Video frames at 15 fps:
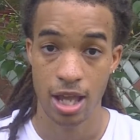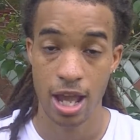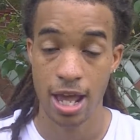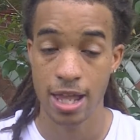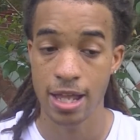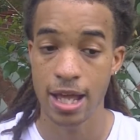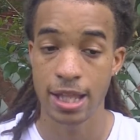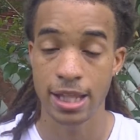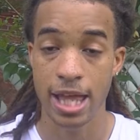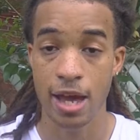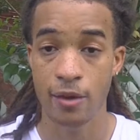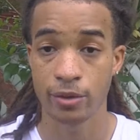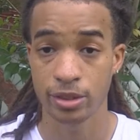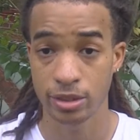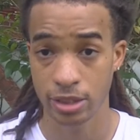and
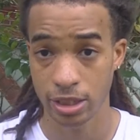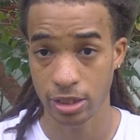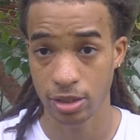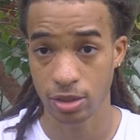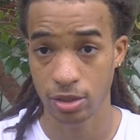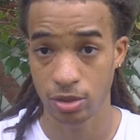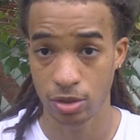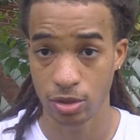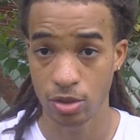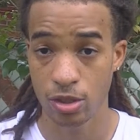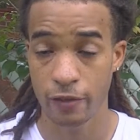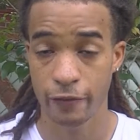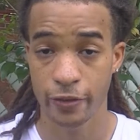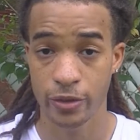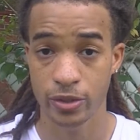allowing the
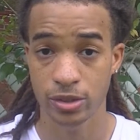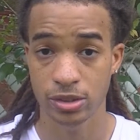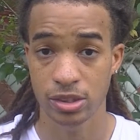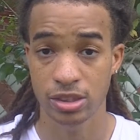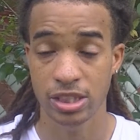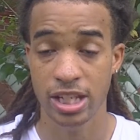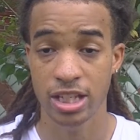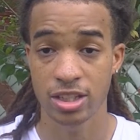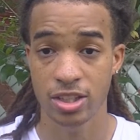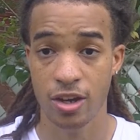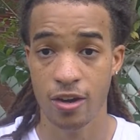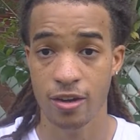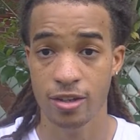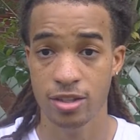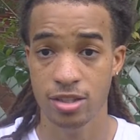universe to take
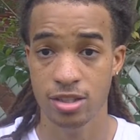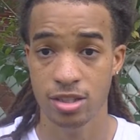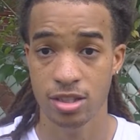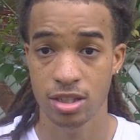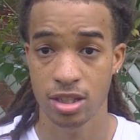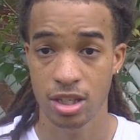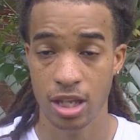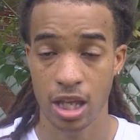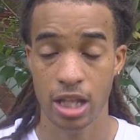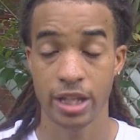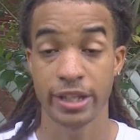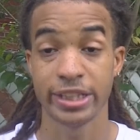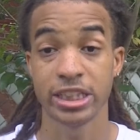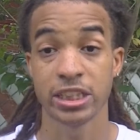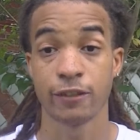charge
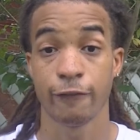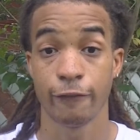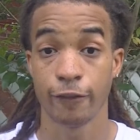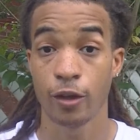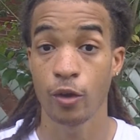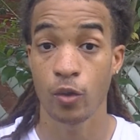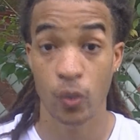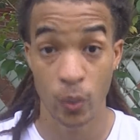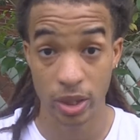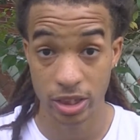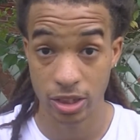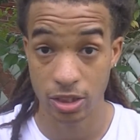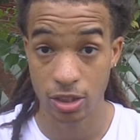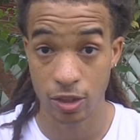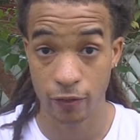and to just flow with
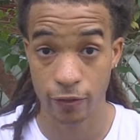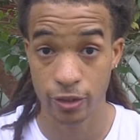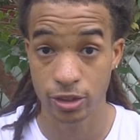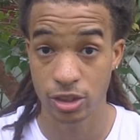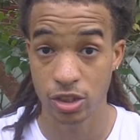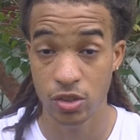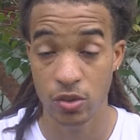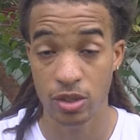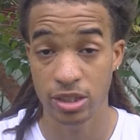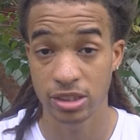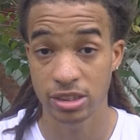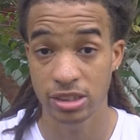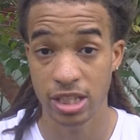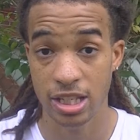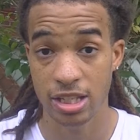the universe, you're going to
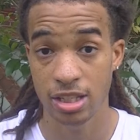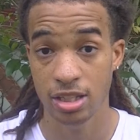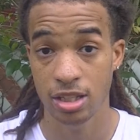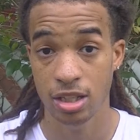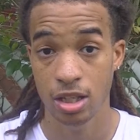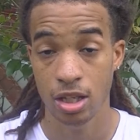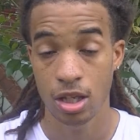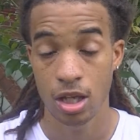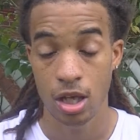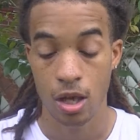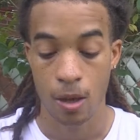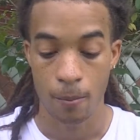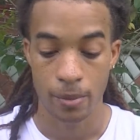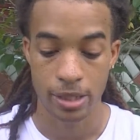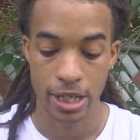understand.
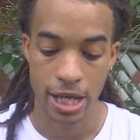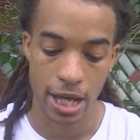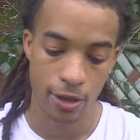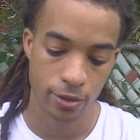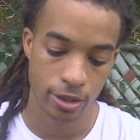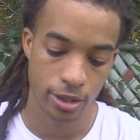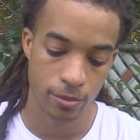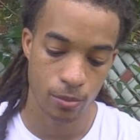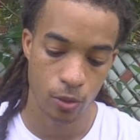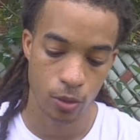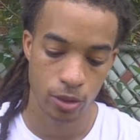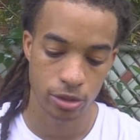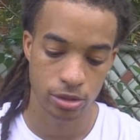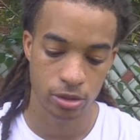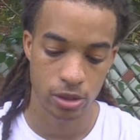But I'll get
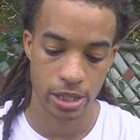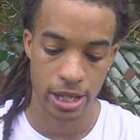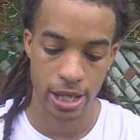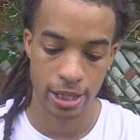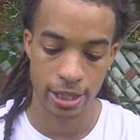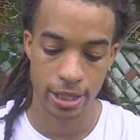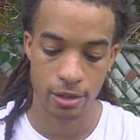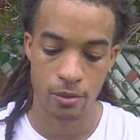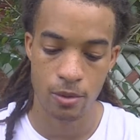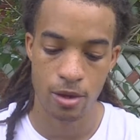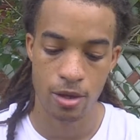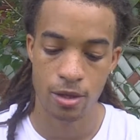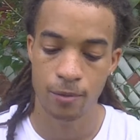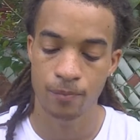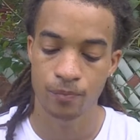more into that later
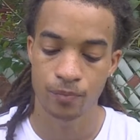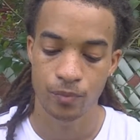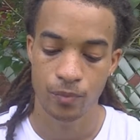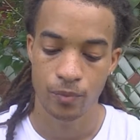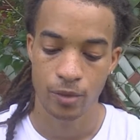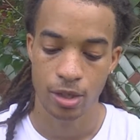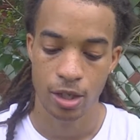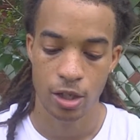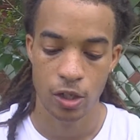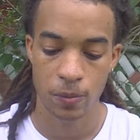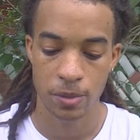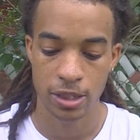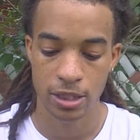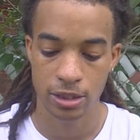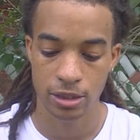on. I
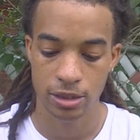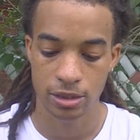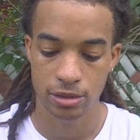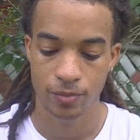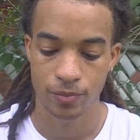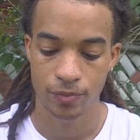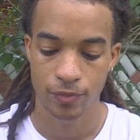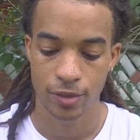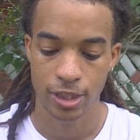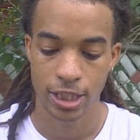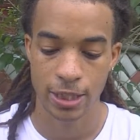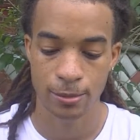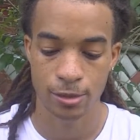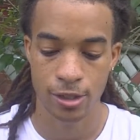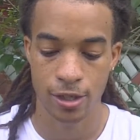don't mean to
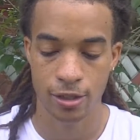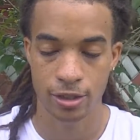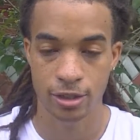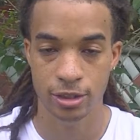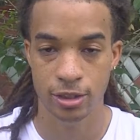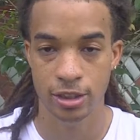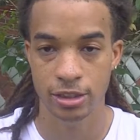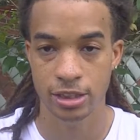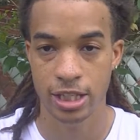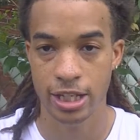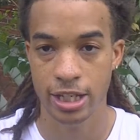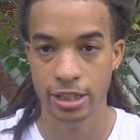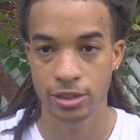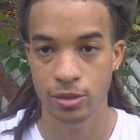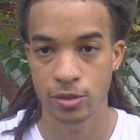keep talking, because
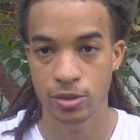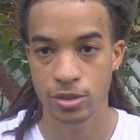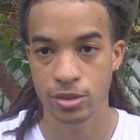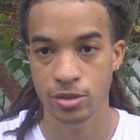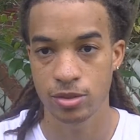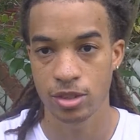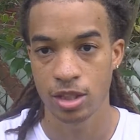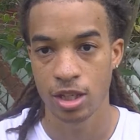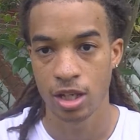like I told you,